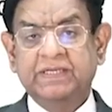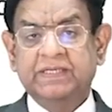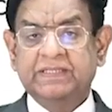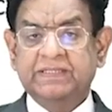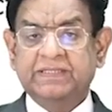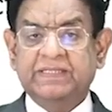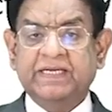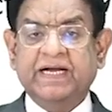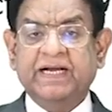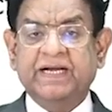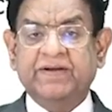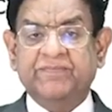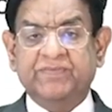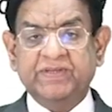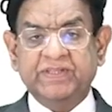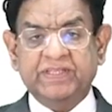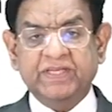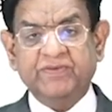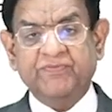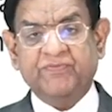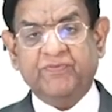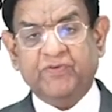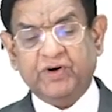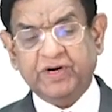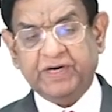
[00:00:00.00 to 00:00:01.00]
that within
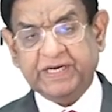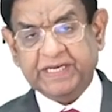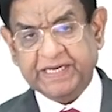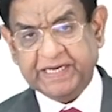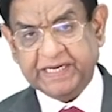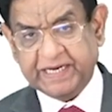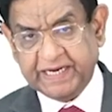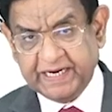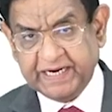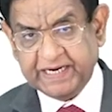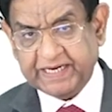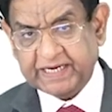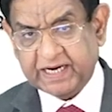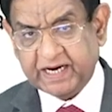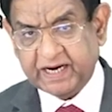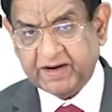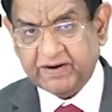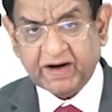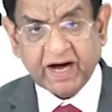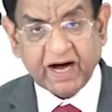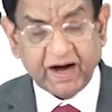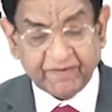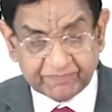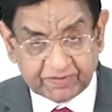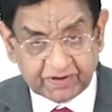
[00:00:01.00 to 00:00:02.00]
48 hours,
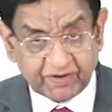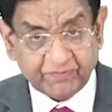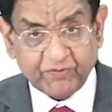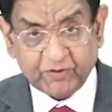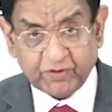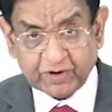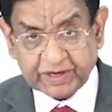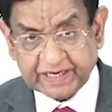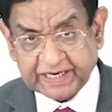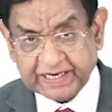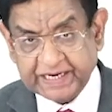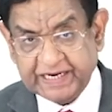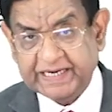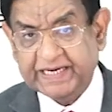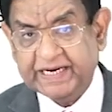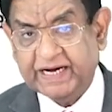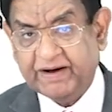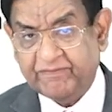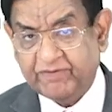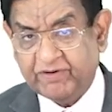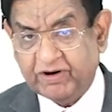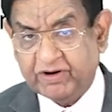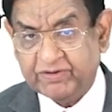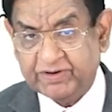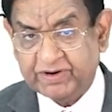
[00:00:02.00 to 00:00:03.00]
after 48
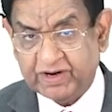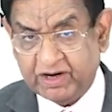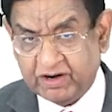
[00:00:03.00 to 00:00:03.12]
hours